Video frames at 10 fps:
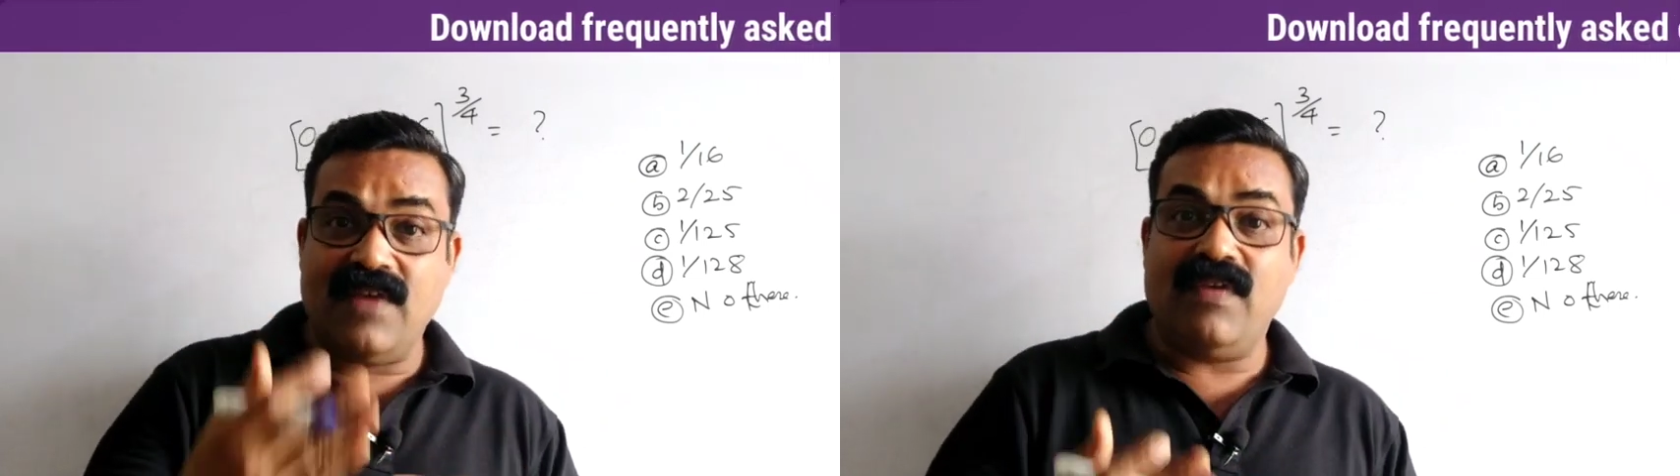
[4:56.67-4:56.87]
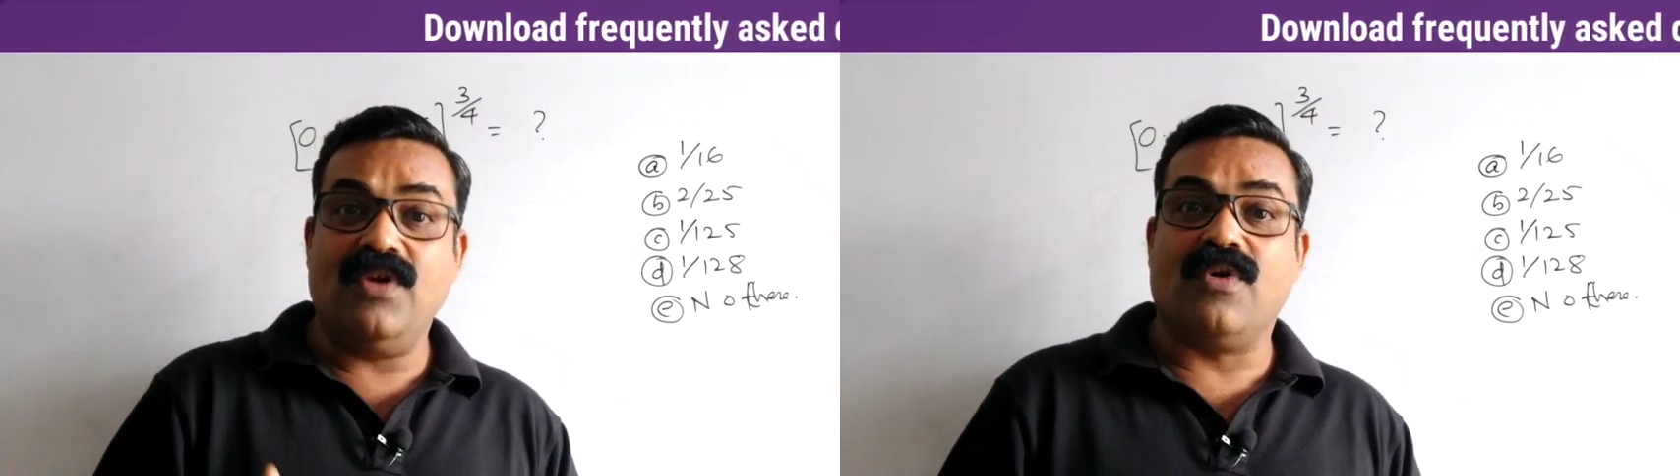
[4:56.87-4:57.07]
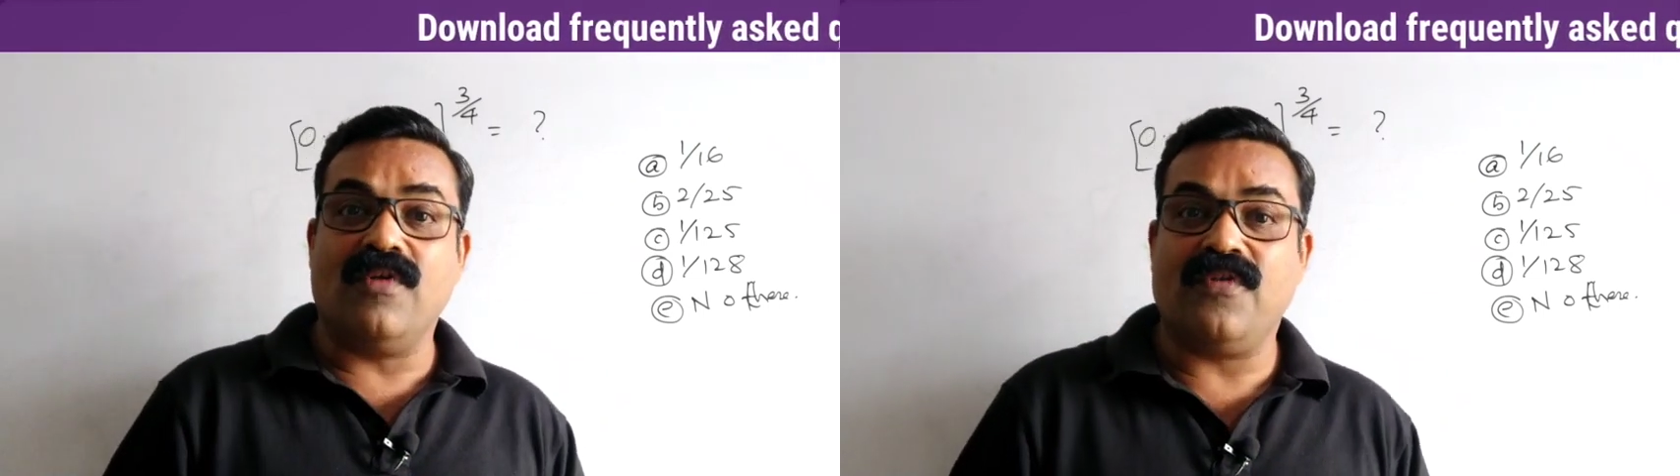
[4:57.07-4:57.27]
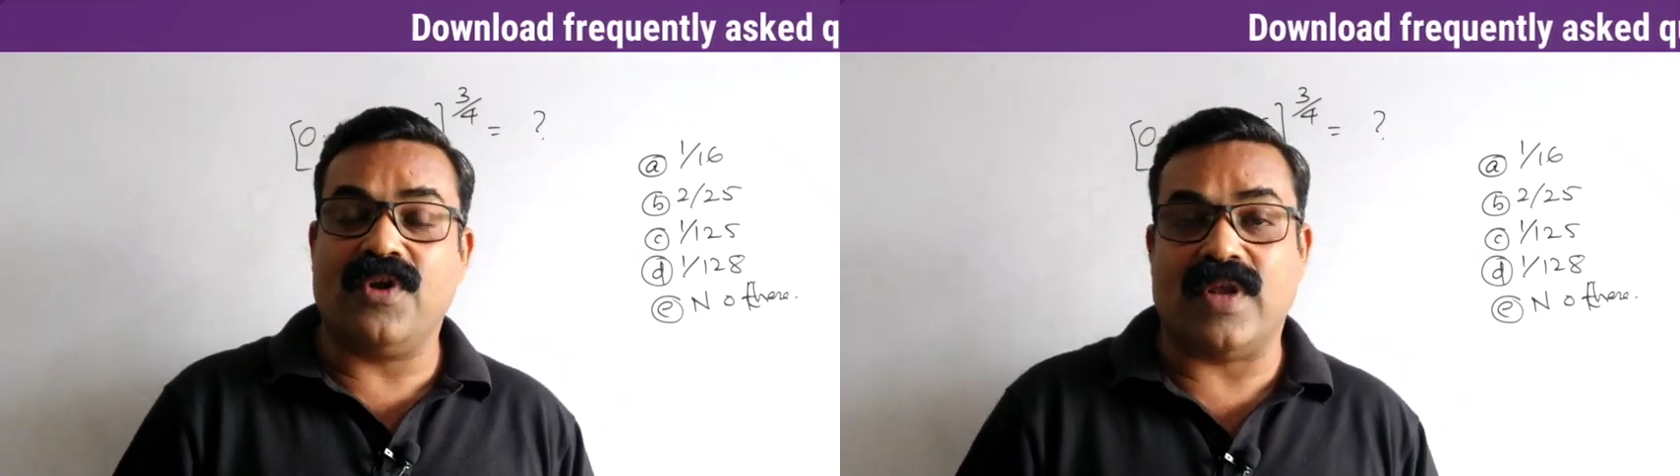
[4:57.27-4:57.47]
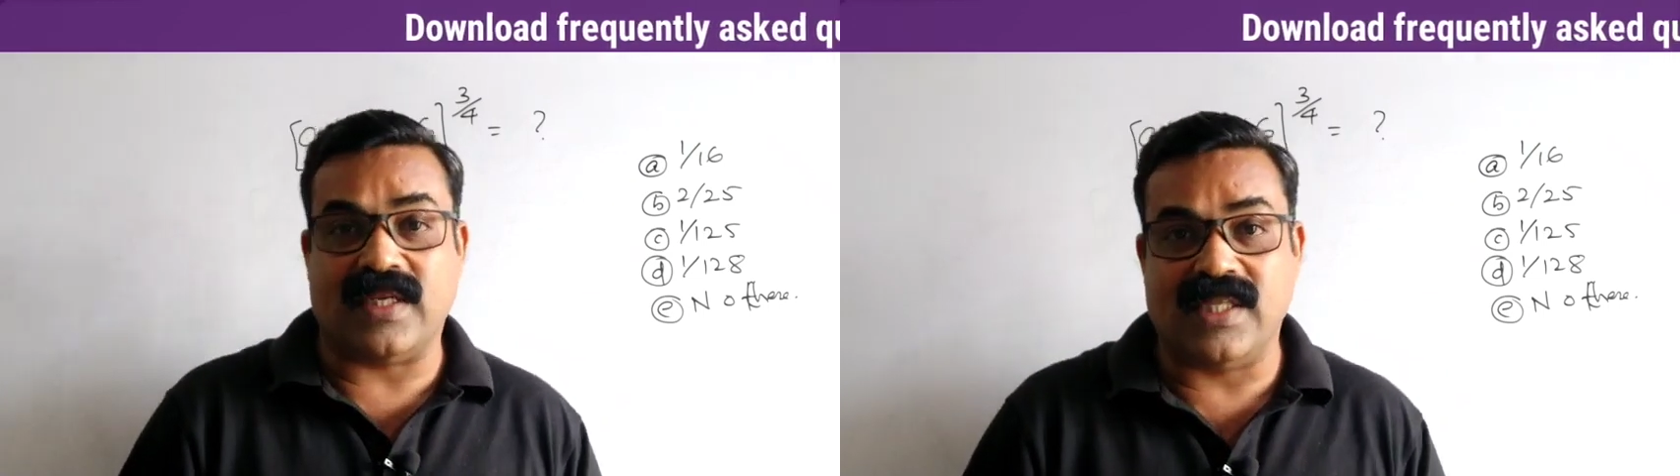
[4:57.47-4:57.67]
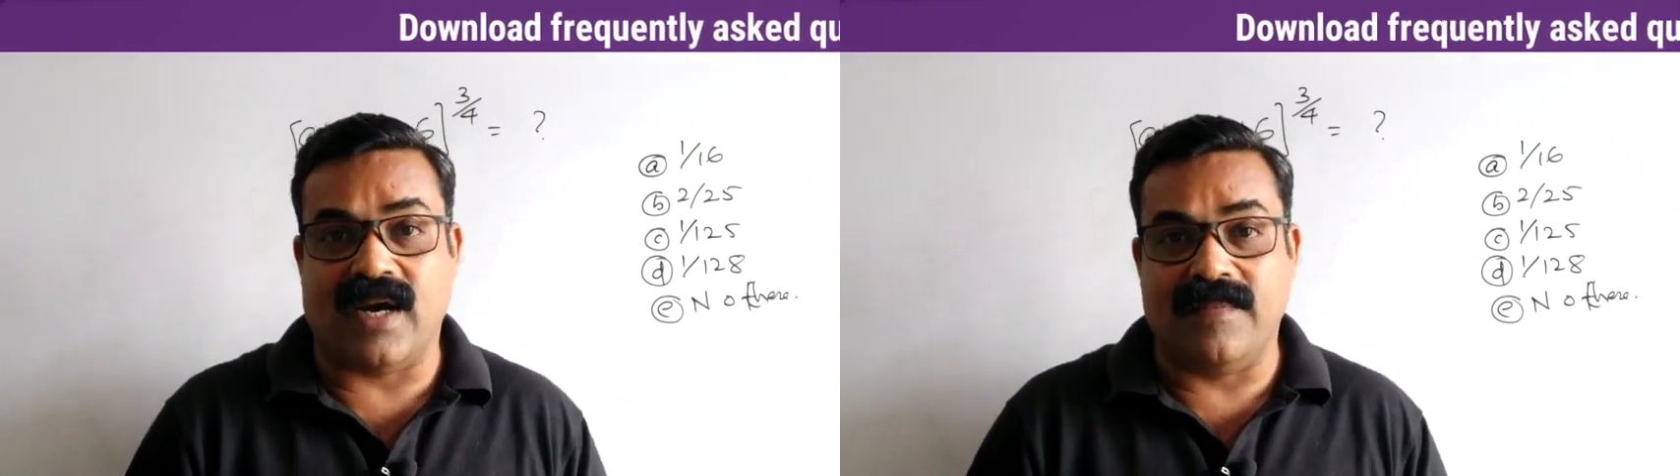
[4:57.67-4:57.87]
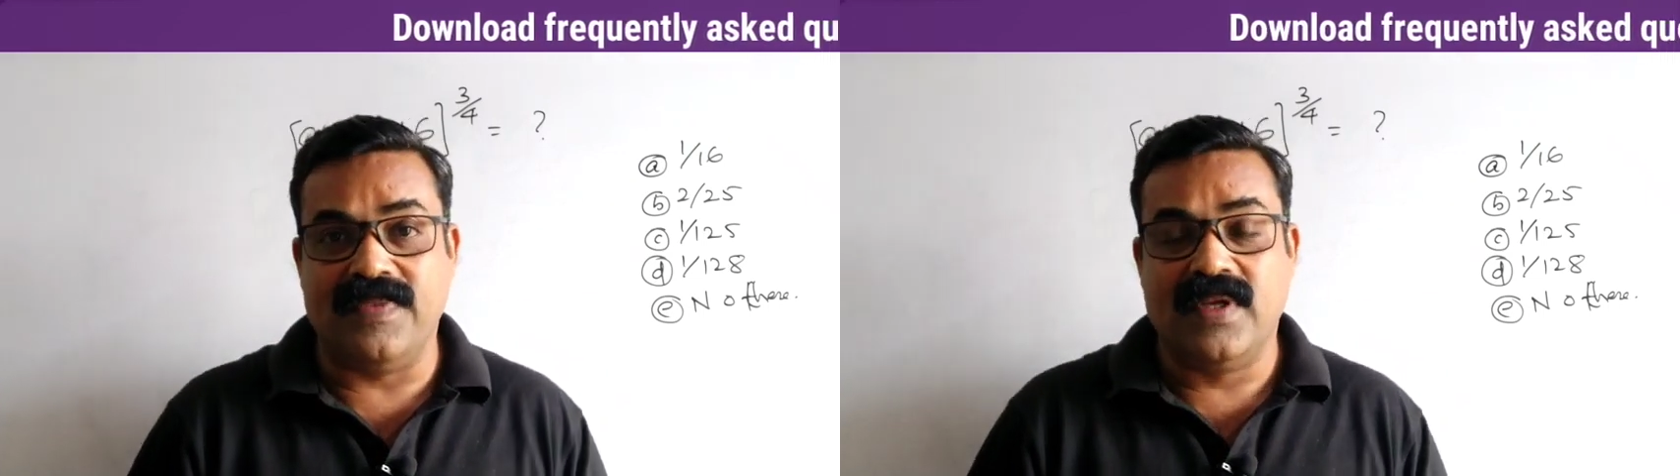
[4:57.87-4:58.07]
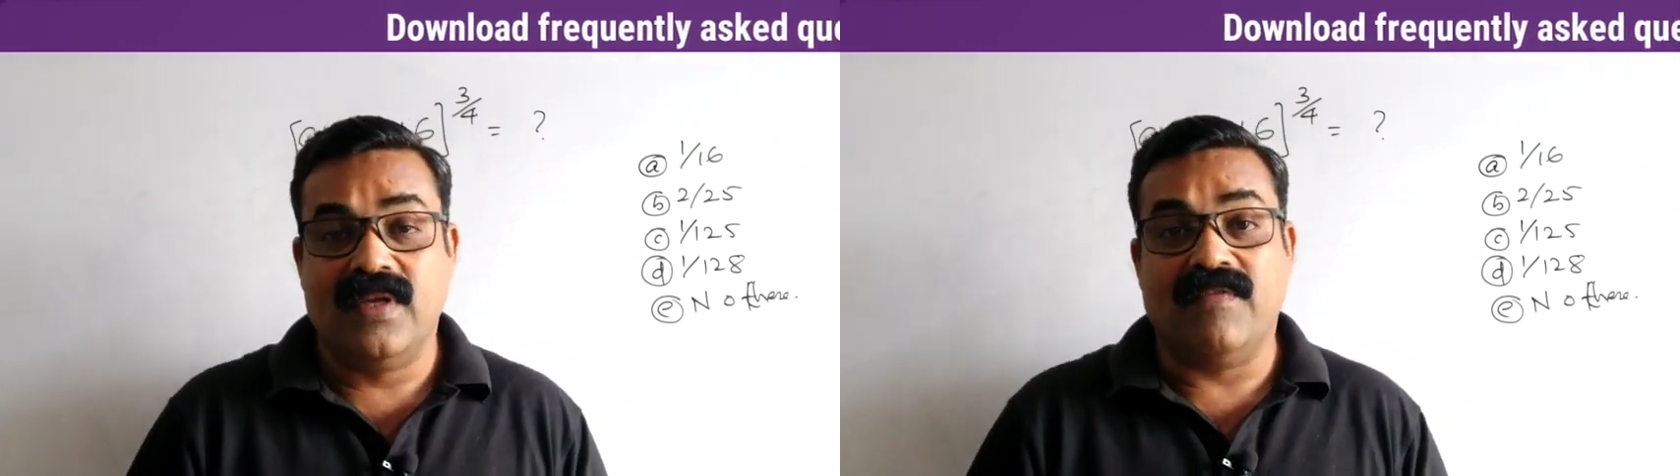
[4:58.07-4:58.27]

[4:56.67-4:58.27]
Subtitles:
time when you go for your exam,